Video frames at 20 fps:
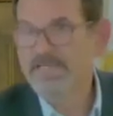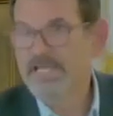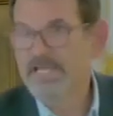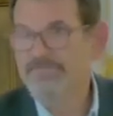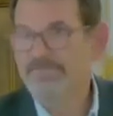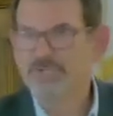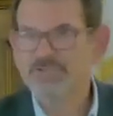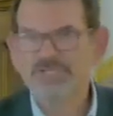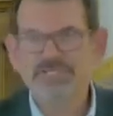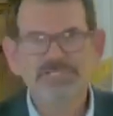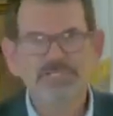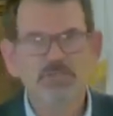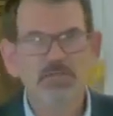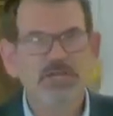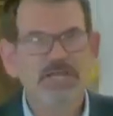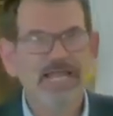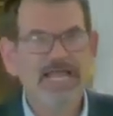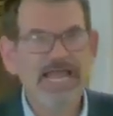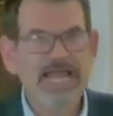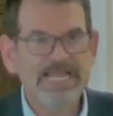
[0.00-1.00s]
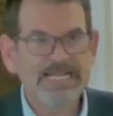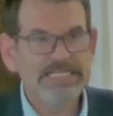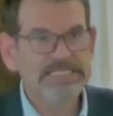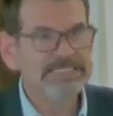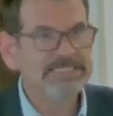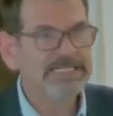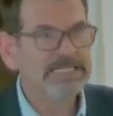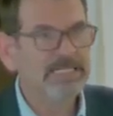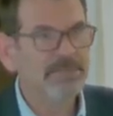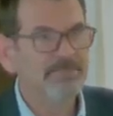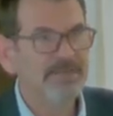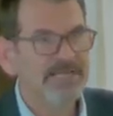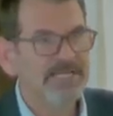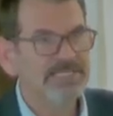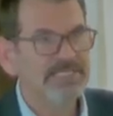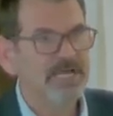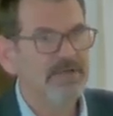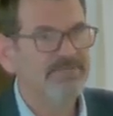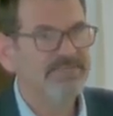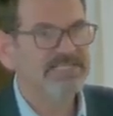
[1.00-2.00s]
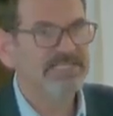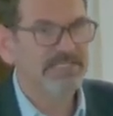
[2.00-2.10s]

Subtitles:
If you just look at a little bit of his